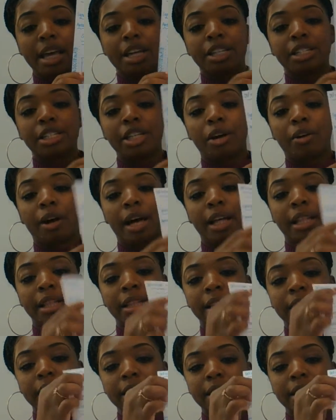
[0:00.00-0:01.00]
So on
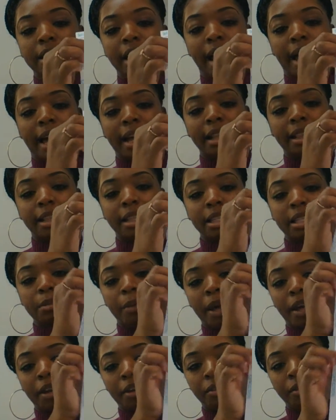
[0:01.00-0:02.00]
this side, this
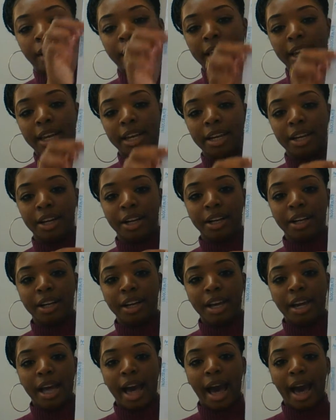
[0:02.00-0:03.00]
panel right here,
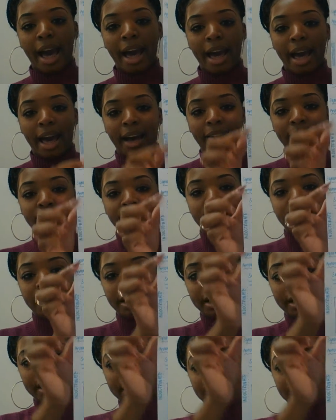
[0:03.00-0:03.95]
I have the